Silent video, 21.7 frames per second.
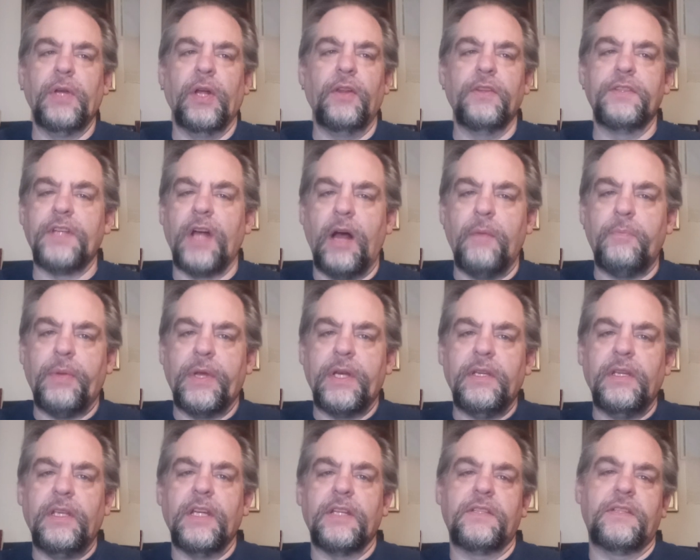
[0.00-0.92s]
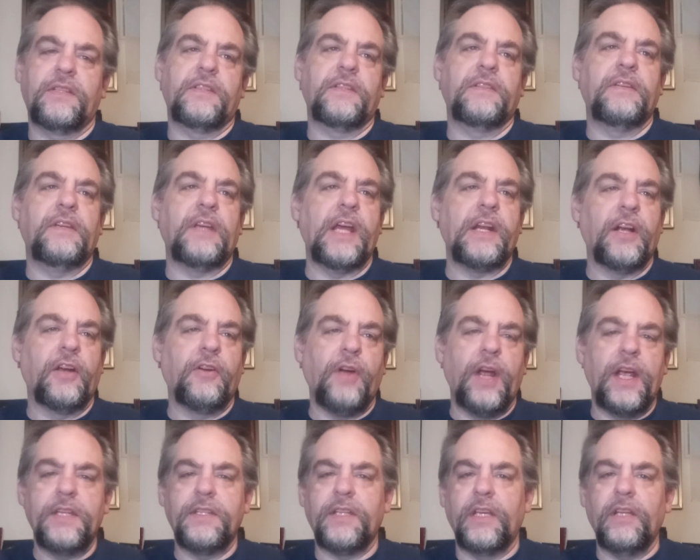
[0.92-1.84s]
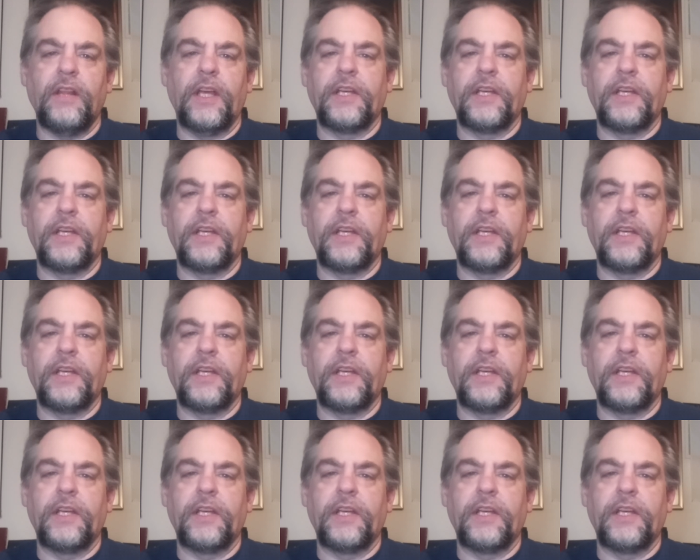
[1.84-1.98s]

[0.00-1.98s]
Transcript: builds up and gets kind of crazy,